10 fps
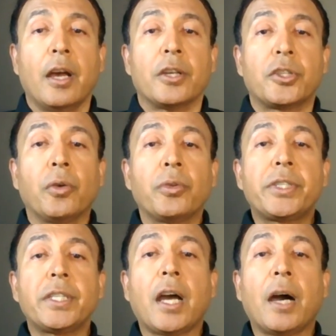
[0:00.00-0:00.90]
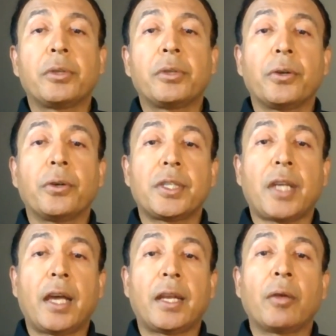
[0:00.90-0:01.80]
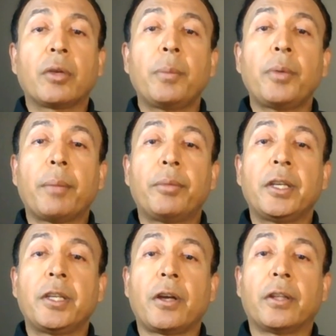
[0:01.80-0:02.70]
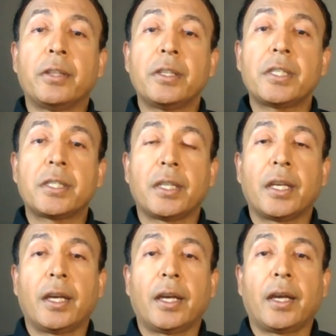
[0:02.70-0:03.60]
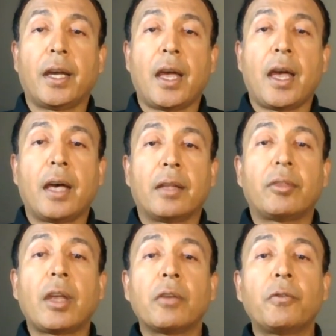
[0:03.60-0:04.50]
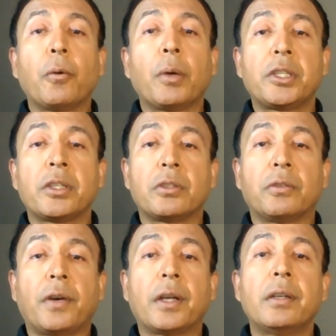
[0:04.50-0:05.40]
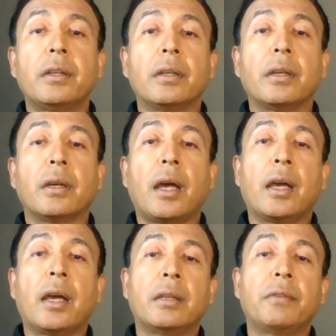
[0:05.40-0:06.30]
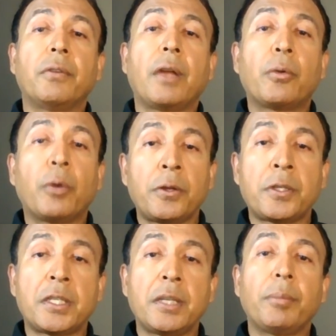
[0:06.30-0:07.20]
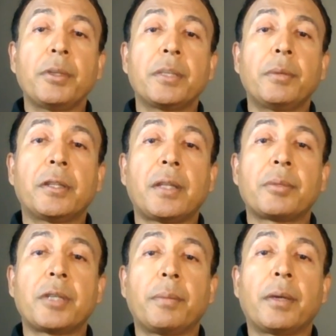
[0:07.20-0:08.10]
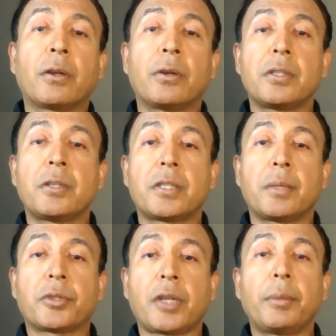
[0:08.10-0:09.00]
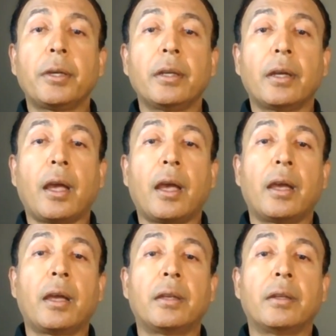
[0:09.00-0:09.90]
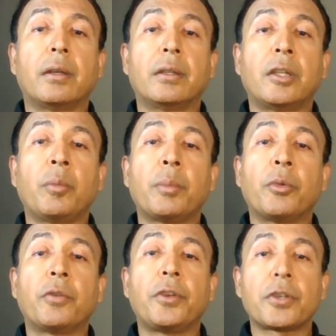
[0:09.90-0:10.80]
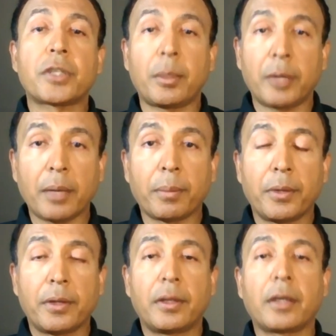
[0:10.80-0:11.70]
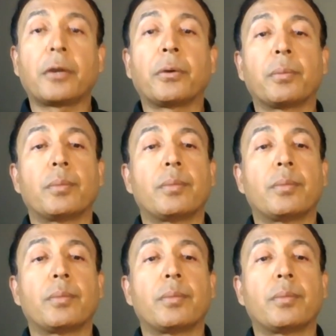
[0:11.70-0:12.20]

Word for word: so we'll see how it goes and I'll keep you updated on this thank you for watching so far and if you like what you see please a thumbs up and consider subscribing and there will be more videos coming up thank you